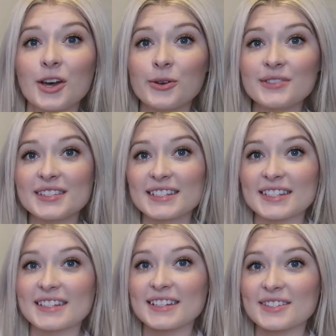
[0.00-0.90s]
Coast, the
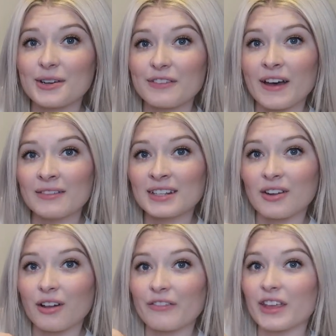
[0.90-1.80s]
Disney Soda Fountain, and
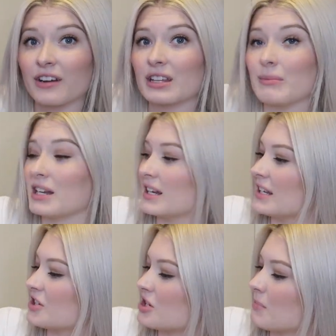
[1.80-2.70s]
all of their limited
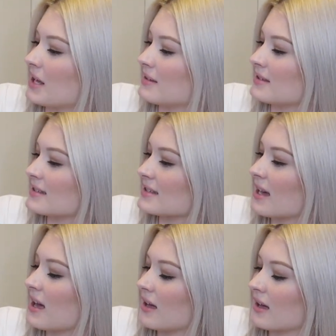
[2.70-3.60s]
edition pins.
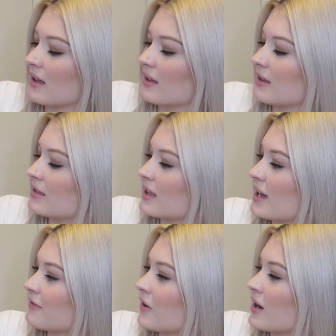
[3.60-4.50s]

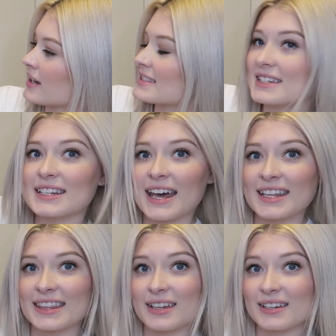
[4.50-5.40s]
They far exceed
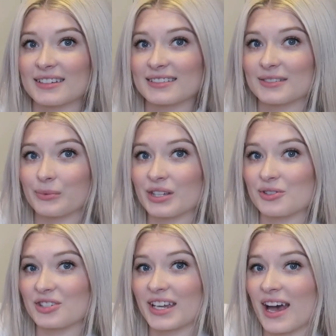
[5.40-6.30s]
anything we usually